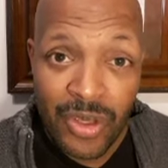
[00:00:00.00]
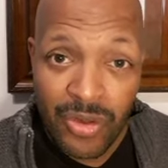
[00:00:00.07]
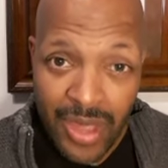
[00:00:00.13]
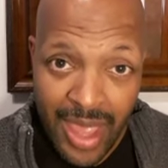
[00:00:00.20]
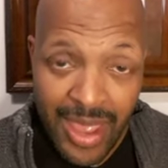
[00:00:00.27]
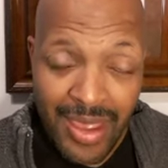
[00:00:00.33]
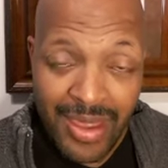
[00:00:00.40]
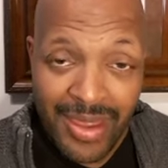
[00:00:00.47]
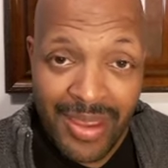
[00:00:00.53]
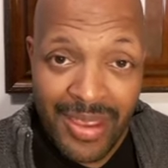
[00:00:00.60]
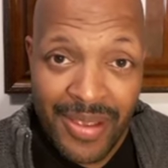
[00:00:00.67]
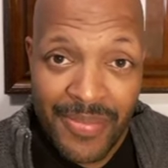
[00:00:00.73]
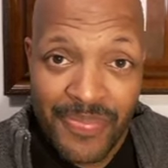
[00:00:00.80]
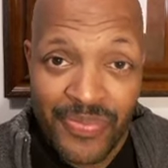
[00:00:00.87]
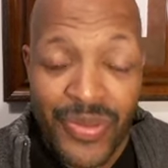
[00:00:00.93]
Okay,
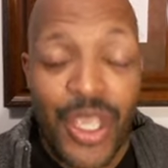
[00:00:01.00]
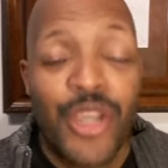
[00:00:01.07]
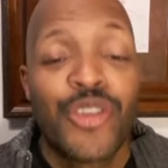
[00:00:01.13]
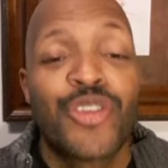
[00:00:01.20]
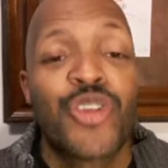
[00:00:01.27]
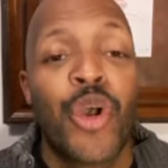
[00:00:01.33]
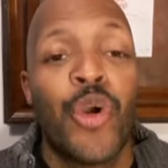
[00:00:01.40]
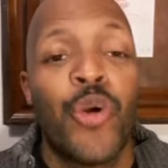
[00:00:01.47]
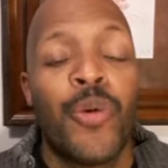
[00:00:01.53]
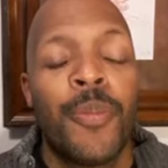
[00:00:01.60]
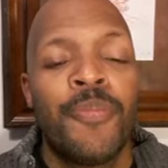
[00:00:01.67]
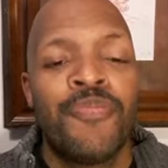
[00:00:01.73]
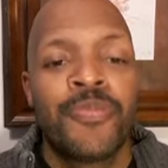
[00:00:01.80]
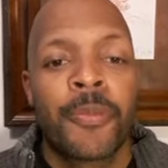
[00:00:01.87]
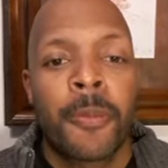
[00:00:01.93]
so,